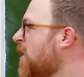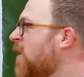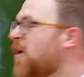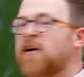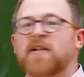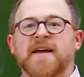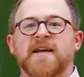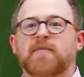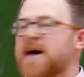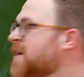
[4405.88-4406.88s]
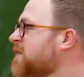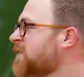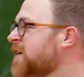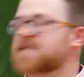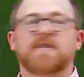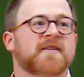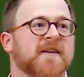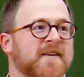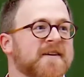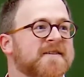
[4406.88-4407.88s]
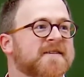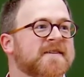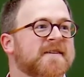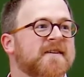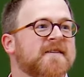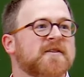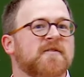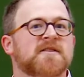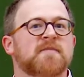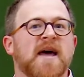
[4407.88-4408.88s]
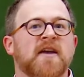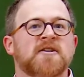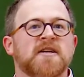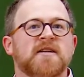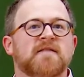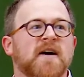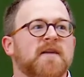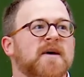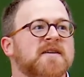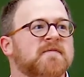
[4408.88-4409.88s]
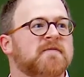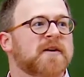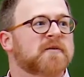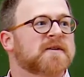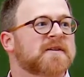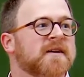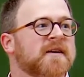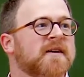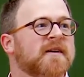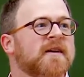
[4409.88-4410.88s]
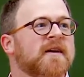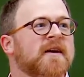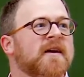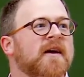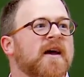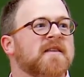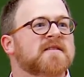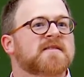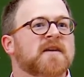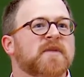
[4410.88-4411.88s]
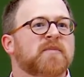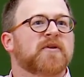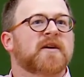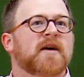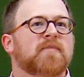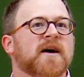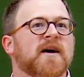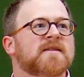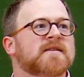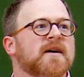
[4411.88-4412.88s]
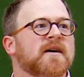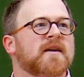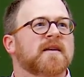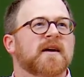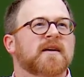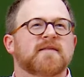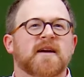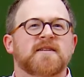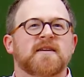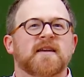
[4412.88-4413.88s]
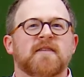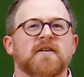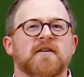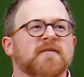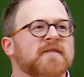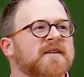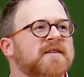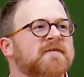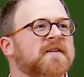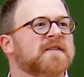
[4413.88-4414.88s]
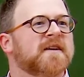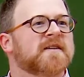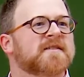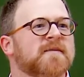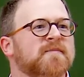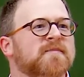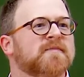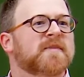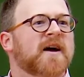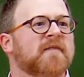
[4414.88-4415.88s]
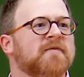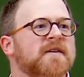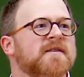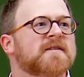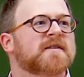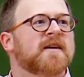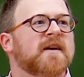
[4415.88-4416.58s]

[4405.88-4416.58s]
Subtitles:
All adiabatic invariants look like this. So there's some energy divided by some frequency. And this is something pointed out by Einstein in like 1911 or 1915 at some conference.